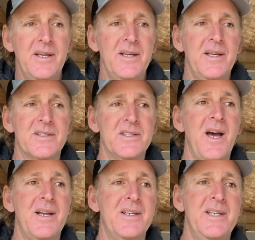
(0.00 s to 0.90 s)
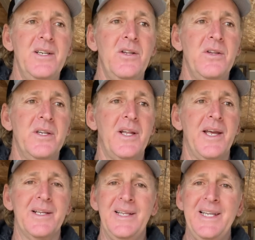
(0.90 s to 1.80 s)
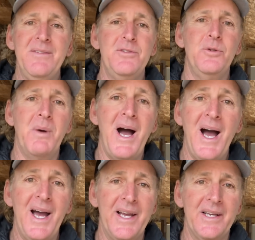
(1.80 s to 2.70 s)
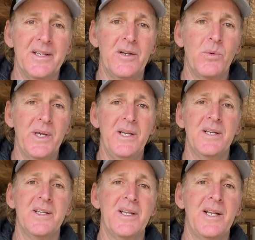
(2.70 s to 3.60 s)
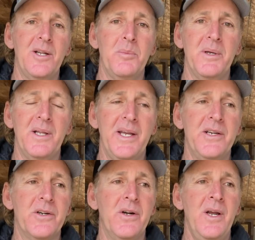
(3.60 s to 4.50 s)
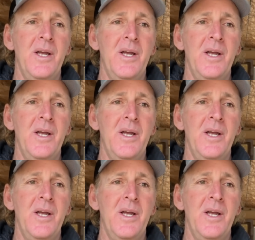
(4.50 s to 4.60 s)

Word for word: it's not a deal that like leaves you behind. And we'll get into that a little bit later.